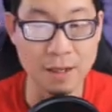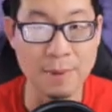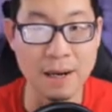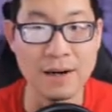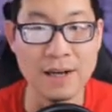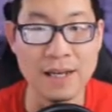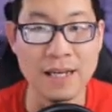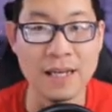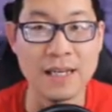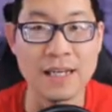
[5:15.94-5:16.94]
about
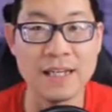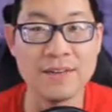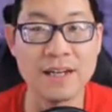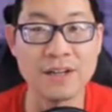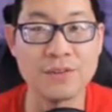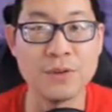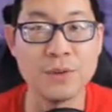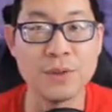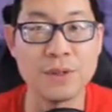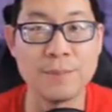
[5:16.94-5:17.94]
in the next
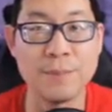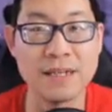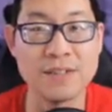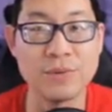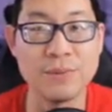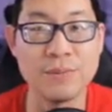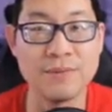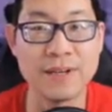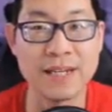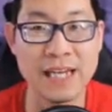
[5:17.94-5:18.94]
few months would be
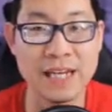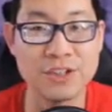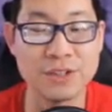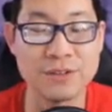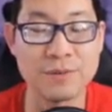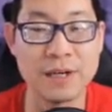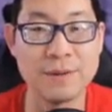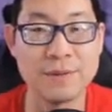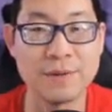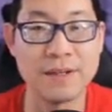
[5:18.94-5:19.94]
vacations,
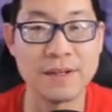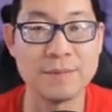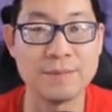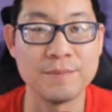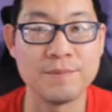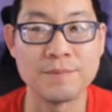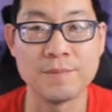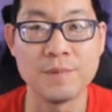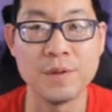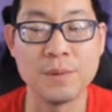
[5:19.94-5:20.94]
right?
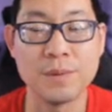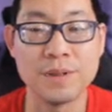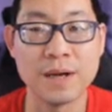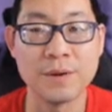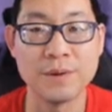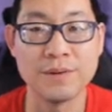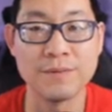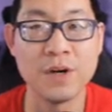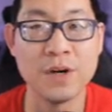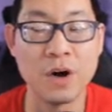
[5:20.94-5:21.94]
Knowing that
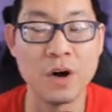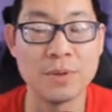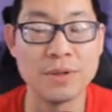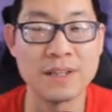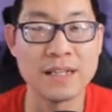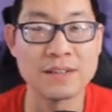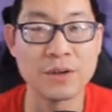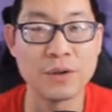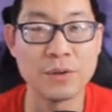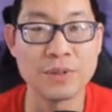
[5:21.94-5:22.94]
we've all put things on
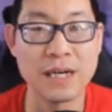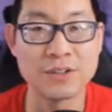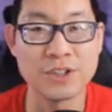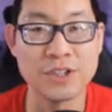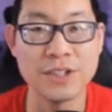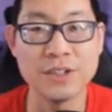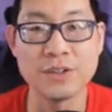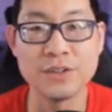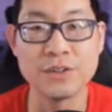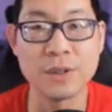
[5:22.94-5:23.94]
hold last year
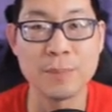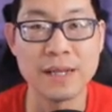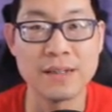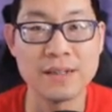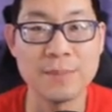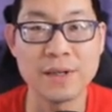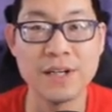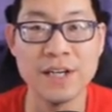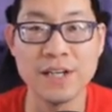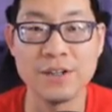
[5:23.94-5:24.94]
due to the pandemic,
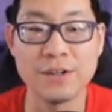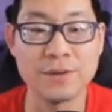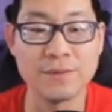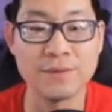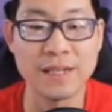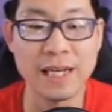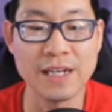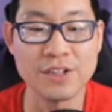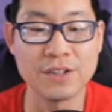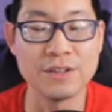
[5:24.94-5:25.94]
you know, the
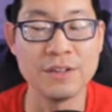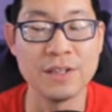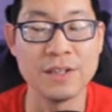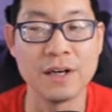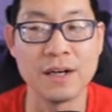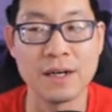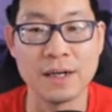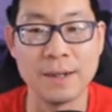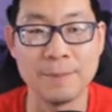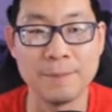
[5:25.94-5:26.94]
vacation
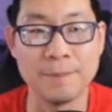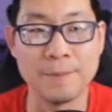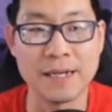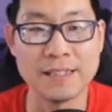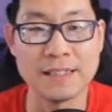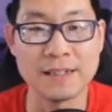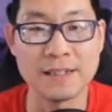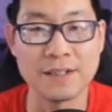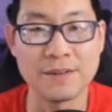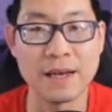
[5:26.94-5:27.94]
idea
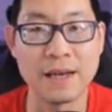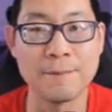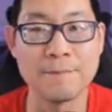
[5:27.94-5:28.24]
here that